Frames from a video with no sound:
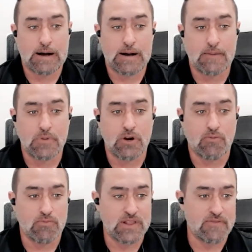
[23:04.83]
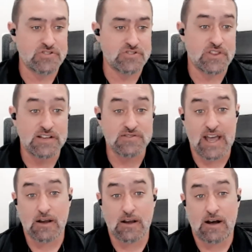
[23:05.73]
leveraging things
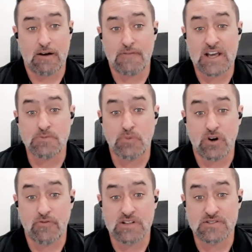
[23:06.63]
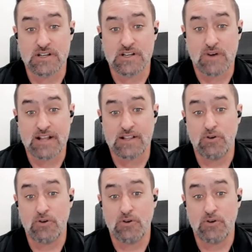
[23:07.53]
like Facebook, for instance, right?